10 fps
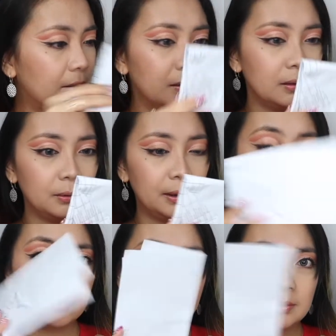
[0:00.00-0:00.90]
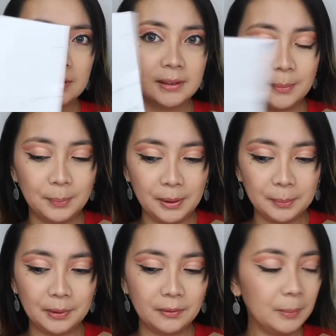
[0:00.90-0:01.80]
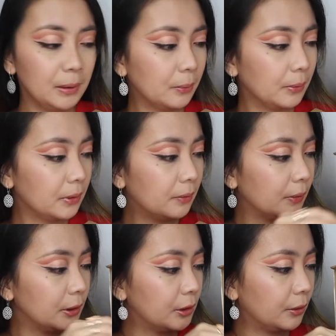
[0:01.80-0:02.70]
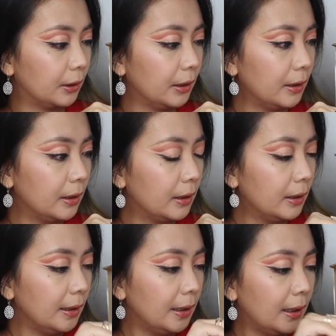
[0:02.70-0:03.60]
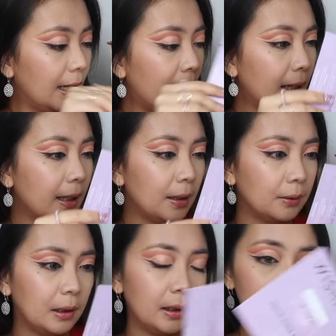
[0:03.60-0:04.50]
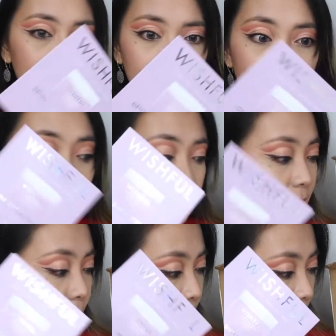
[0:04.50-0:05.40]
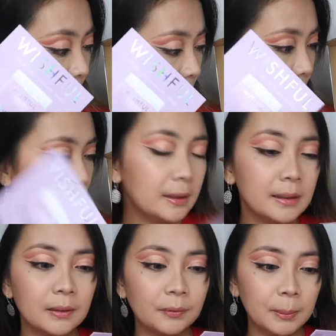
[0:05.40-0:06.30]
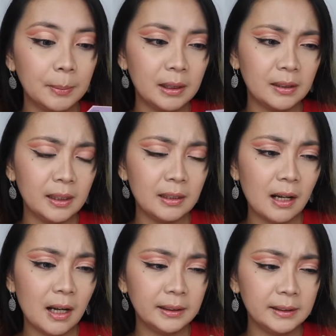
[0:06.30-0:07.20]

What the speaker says: Okay, so some paper of my order for sure. Okay, this is the freebie. This is the freebie that they got.